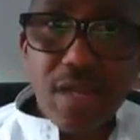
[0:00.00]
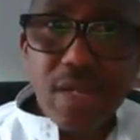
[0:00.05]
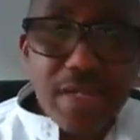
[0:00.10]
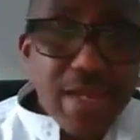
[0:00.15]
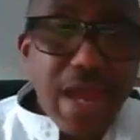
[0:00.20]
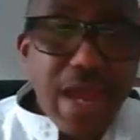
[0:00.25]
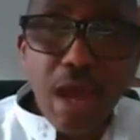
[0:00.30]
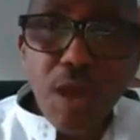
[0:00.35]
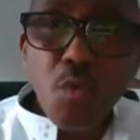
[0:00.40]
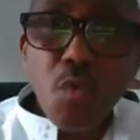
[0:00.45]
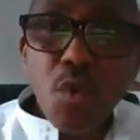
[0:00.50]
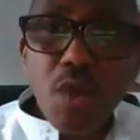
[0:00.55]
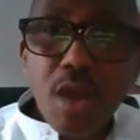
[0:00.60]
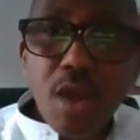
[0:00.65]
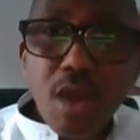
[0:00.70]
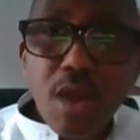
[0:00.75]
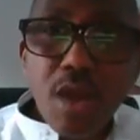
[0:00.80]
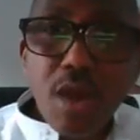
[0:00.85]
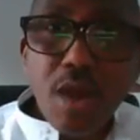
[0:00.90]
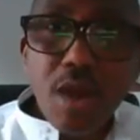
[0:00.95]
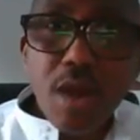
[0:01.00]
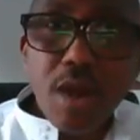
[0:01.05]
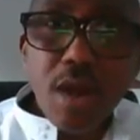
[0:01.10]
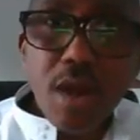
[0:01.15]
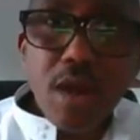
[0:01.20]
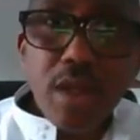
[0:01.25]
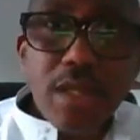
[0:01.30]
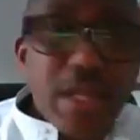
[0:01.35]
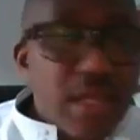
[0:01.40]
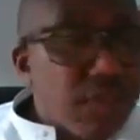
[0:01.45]
Now,
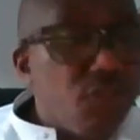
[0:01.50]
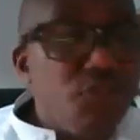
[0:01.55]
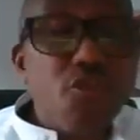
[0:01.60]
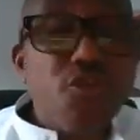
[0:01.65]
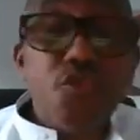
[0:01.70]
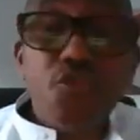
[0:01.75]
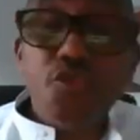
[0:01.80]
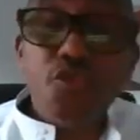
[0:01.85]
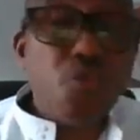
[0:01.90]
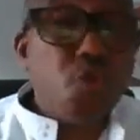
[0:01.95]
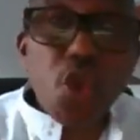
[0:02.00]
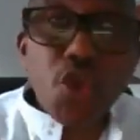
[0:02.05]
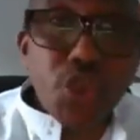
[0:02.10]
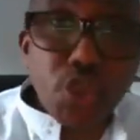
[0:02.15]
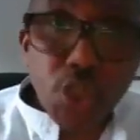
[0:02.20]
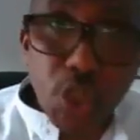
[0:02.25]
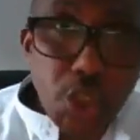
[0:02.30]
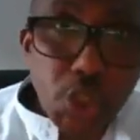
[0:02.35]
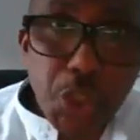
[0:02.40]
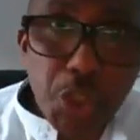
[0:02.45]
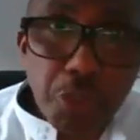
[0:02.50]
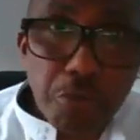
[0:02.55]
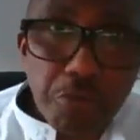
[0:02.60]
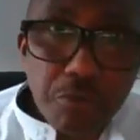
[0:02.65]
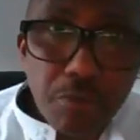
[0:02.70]
let's just continue.